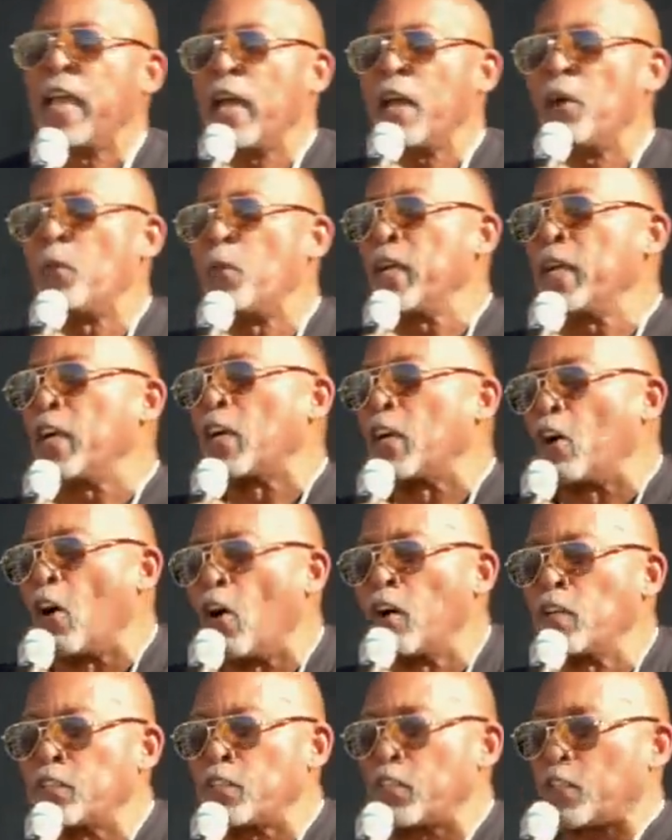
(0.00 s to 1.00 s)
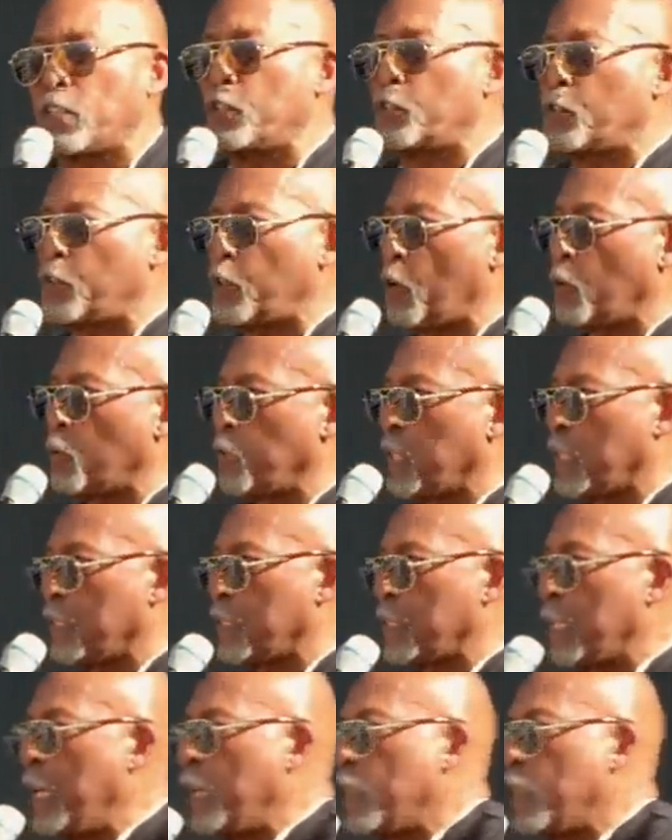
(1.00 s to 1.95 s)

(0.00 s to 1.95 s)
And we are going to control this.